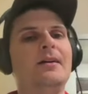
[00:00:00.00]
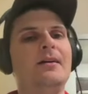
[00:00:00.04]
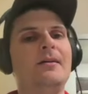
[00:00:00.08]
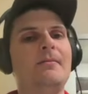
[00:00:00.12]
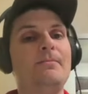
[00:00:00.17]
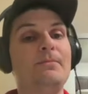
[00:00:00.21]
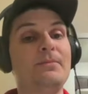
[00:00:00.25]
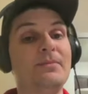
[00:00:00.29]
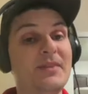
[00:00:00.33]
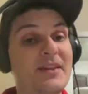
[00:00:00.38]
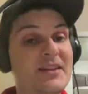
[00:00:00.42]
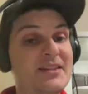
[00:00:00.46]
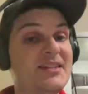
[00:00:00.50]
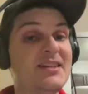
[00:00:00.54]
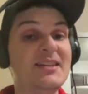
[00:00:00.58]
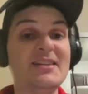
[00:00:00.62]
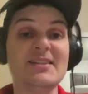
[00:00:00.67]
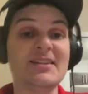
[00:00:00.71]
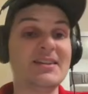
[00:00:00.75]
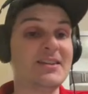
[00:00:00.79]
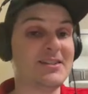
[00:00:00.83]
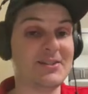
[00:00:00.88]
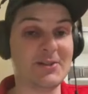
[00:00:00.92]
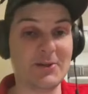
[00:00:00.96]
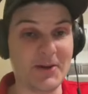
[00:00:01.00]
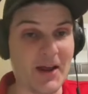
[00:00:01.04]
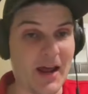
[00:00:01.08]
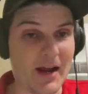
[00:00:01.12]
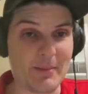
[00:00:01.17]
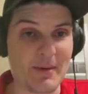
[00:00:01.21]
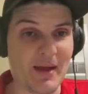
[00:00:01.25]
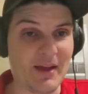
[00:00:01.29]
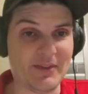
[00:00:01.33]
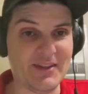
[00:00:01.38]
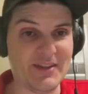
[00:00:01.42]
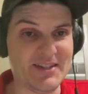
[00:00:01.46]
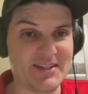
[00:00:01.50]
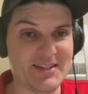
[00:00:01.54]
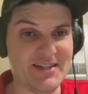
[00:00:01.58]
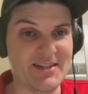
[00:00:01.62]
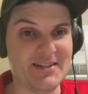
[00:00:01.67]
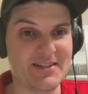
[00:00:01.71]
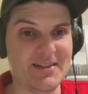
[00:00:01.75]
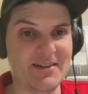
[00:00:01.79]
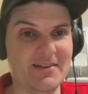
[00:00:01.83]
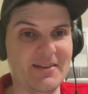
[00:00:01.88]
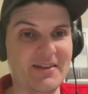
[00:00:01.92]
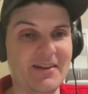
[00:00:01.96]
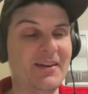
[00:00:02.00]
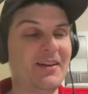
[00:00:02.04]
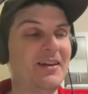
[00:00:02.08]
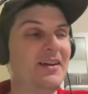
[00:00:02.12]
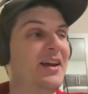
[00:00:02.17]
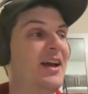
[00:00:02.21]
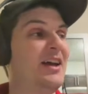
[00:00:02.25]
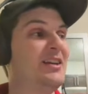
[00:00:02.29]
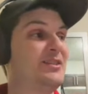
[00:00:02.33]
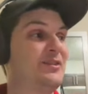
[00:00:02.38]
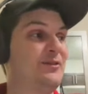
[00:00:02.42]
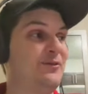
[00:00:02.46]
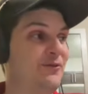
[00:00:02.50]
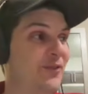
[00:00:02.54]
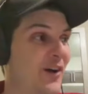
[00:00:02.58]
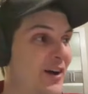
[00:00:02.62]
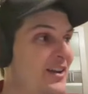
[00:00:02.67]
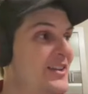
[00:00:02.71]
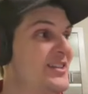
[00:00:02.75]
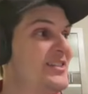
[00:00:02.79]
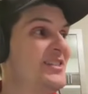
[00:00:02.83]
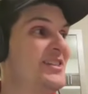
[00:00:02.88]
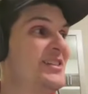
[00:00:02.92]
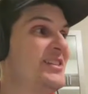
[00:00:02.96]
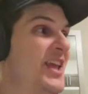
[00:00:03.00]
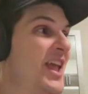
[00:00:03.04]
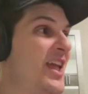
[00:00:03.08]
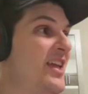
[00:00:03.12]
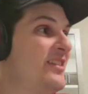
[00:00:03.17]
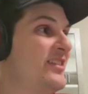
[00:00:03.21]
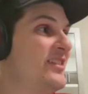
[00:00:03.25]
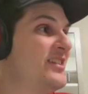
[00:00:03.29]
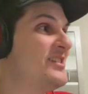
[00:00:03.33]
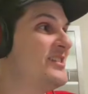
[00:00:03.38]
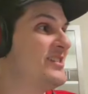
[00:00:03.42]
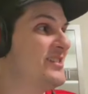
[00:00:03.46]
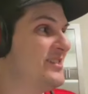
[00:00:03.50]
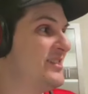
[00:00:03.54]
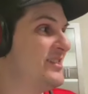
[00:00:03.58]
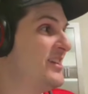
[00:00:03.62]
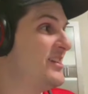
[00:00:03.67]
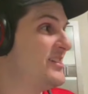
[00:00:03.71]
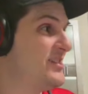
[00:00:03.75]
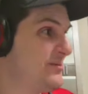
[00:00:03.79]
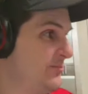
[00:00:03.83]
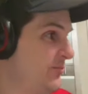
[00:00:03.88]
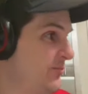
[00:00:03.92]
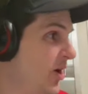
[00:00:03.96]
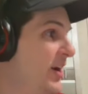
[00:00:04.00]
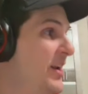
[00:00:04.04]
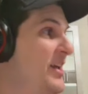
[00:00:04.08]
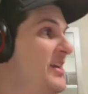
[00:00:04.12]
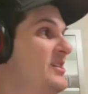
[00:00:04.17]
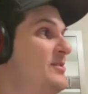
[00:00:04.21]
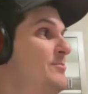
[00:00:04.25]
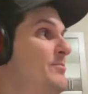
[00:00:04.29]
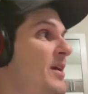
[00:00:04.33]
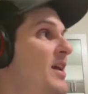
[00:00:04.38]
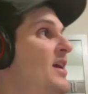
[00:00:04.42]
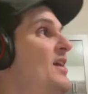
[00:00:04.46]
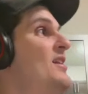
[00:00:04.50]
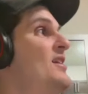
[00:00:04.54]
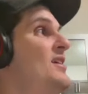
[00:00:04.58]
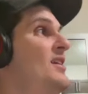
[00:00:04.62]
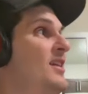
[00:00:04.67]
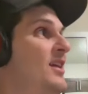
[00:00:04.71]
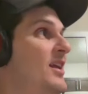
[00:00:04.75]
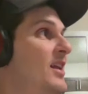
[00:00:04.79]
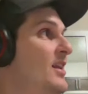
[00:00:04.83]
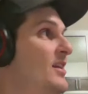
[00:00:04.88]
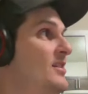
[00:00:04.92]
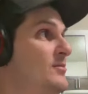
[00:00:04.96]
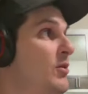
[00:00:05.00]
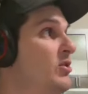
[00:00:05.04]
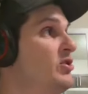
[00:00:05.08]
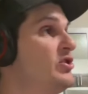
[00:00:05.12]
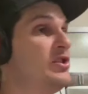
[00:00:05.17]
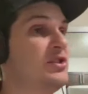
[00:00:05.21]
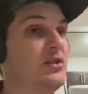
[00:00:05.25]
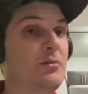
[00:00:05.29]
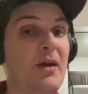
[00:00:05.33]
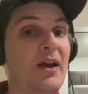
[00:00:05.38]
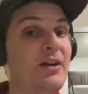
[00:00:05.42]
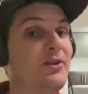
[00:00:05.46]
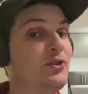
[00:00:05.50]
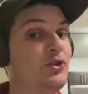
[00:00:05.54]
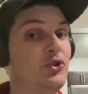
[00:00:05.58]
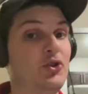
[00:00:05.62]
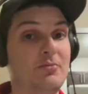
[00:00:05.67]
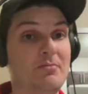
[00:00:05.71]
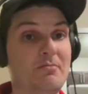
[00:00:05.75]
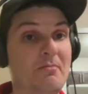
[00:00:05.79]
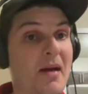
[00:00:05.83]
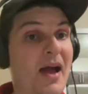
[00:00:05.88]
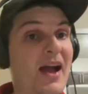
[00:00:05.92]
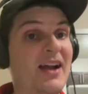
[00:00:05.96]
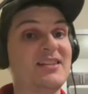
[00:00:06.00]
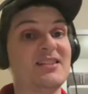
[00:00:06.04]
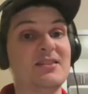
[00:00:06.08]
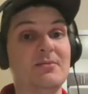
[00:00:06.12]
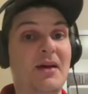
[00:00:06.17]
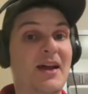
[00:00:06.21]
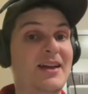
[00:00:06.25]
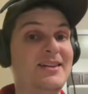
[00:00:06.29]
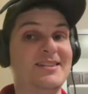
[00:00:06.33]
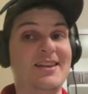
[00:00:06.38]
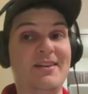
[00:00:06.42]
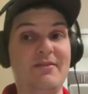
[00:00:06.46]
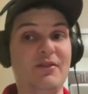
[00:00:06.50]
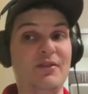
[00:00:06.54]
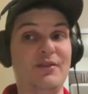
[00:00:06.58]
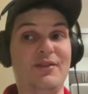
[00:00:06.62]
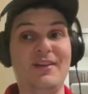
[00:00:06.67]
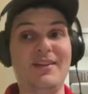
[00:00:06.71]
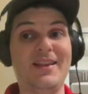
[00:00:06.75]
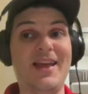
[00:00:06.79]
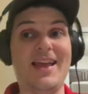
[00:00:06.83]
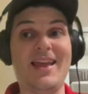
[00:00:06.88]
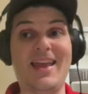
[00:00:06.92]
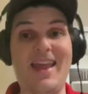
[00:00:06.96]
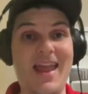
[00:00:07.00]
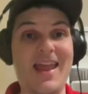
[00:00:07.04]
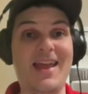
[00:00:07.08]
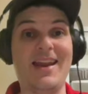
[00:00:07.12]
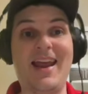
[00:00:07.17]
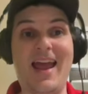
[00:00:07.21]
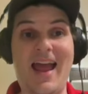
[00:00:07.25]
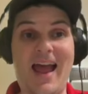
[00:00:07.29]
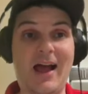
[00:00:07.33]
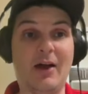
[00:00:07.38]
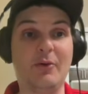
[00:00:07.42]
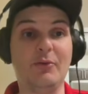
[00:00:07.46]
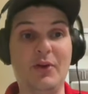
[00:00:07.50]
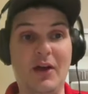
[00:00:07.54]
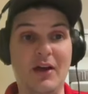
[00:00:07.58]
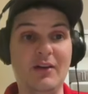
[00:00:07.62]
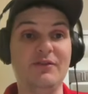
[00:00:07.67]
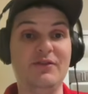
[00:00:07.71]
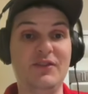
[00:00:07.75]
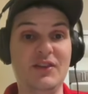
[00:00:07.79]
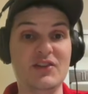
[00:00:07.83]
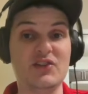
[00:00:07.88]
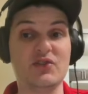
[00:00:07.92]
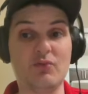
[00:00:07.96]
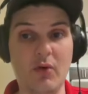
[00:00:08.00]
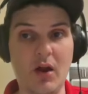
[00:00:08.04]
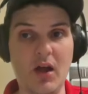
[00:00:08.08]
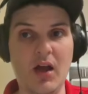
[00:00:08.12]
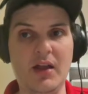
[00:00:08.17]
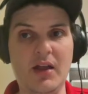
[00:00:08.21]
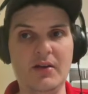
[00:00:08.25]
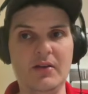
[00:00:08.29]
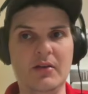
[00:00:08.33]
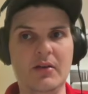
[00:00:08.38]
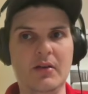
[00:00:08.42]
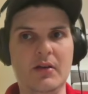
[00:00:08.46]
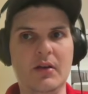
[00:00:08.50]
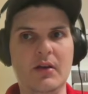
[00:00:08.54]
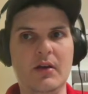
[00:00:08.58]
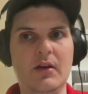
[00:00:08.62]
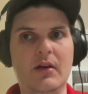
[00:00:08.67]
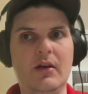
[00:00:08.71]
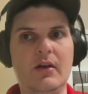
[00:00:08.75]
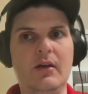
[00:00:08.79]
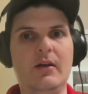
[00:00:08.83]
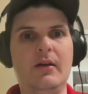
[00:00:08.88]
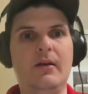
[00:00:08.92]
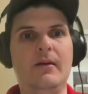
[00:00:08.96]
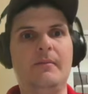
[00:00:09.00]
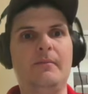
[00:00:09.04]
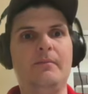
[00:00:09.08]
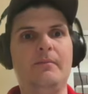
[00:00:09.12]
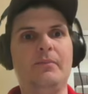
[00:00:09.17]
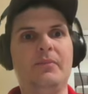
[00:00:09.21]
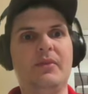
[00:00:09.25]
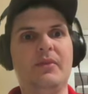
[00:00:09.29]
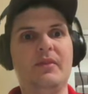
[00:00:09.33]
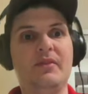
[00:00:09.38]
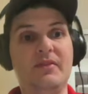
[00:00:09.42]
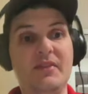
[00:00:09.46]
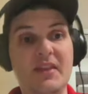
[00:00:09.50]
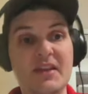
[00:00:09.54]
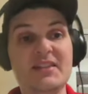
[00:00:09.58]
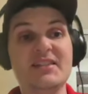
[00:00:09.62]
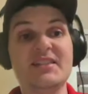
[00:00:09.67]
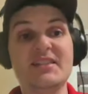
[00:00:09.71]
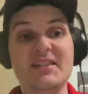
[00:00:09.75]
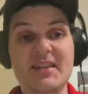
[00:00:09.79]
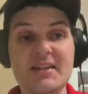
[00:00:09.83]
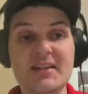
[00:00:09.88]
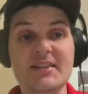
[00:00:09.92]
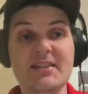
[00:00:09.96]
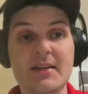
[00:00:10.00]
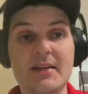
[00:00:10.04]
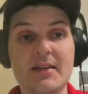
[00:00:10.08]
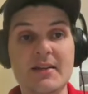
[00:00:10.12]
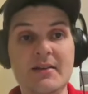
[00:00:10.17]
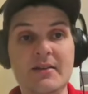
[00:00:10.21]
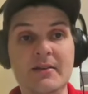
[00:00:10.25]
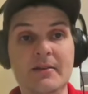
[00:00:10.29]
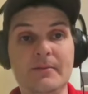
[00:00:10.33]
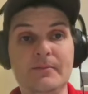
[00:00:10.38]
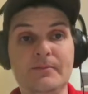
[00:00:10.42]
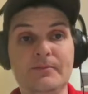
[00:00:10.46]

This season is still not about this season. As fun as this game, this this run has been, and, and as much as the Magic should maximize everything they can out of this run, this season